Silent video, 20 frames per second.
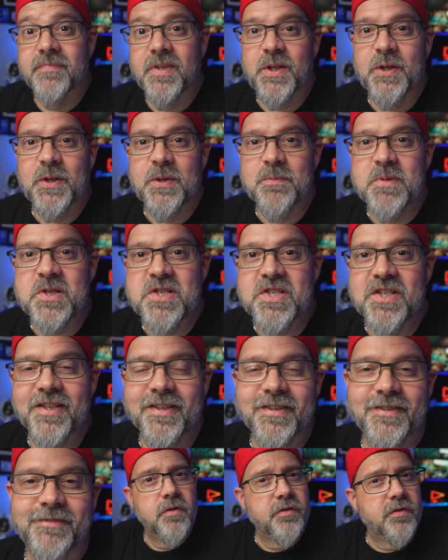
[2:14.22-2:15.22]
here in
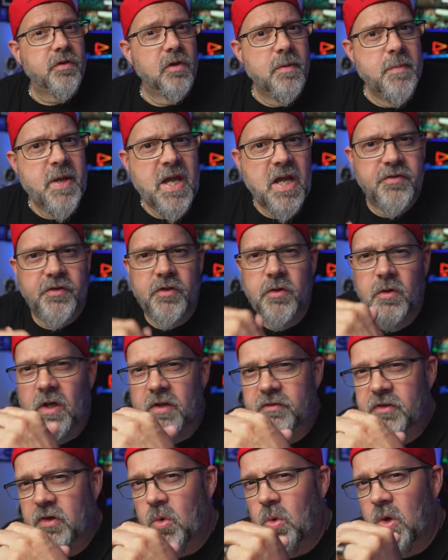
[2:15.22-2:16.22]
Michigan. So let me ask you
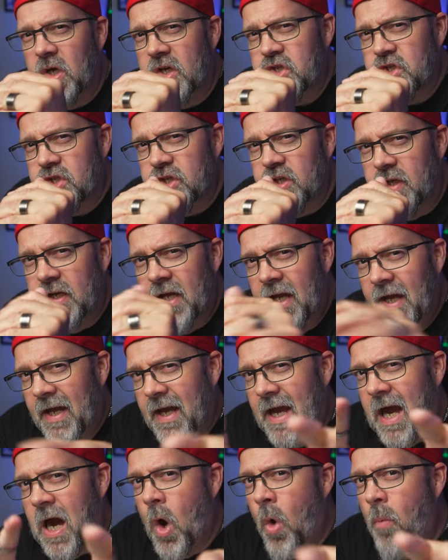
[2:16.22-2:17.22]
guys a question.
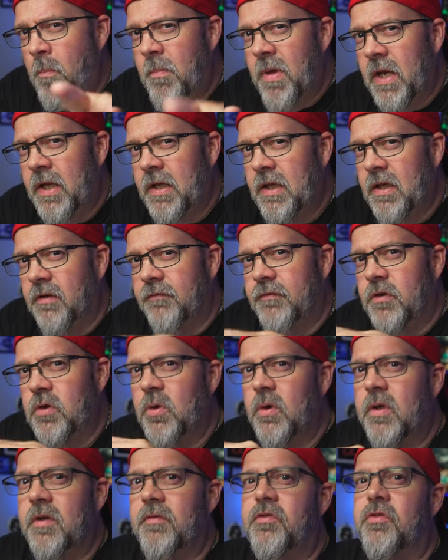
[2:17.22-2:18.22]
How many of
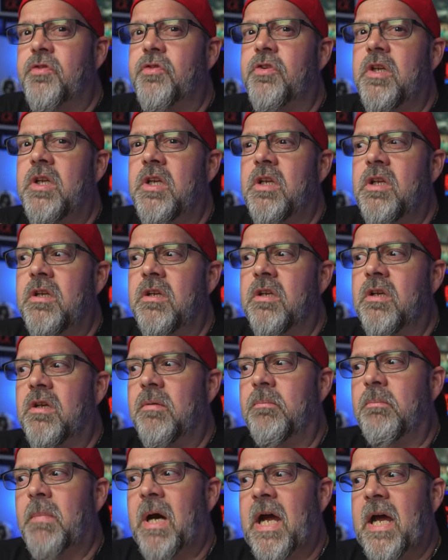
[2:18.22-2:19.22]
you have seen
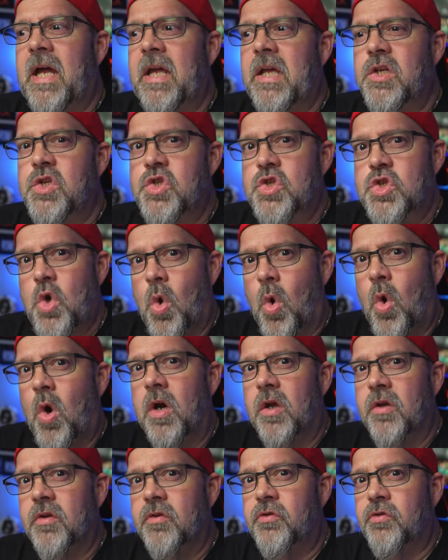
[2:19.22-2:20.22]
my
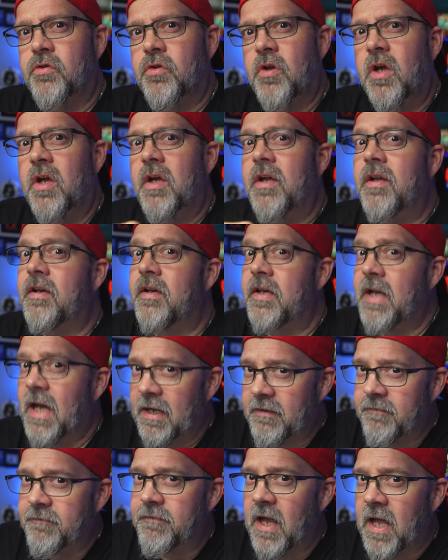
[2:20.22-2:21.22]
Torras
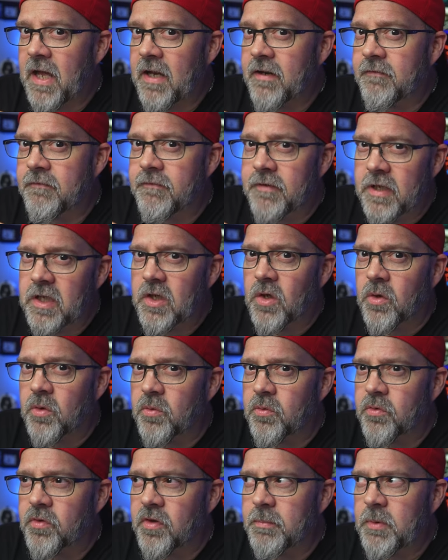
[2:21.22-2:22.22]
neck fan
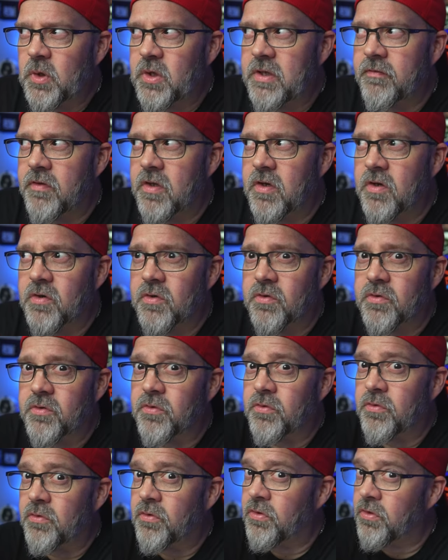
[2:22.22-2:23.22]
videos? I believe
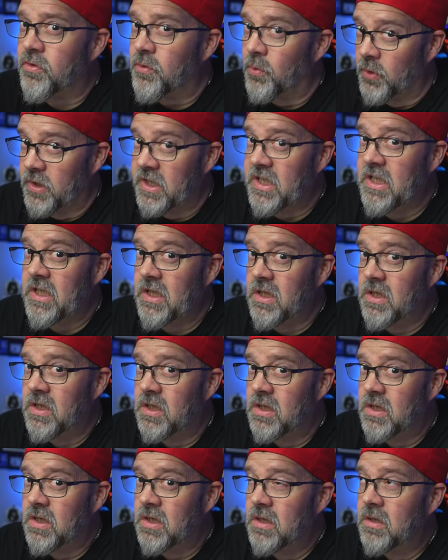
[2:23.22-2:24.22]
there's three.
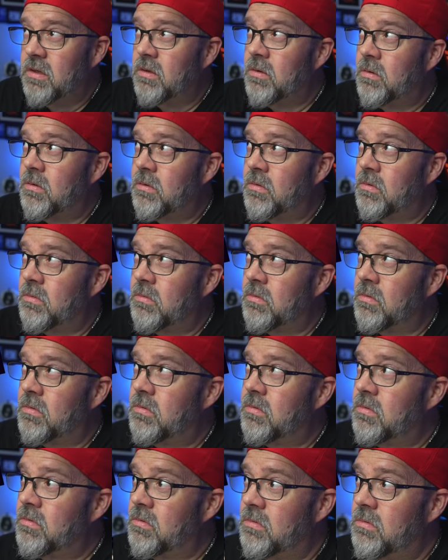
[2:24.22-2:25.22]

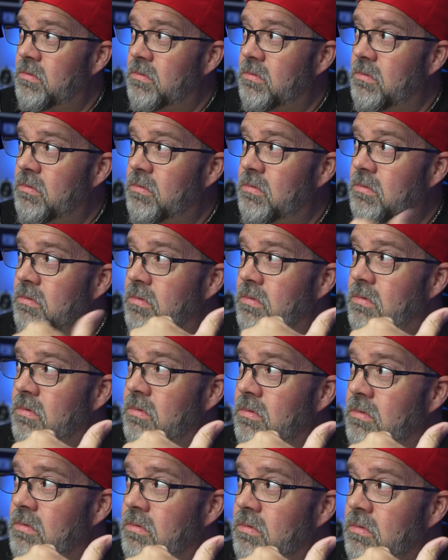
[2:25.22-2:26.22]
Hmm.
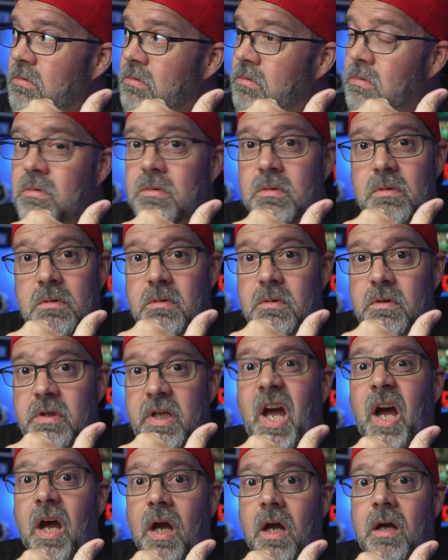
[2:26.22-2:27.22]

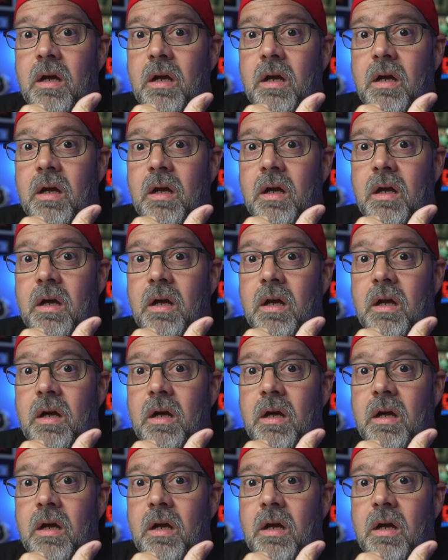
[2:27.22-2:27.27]
Yeah,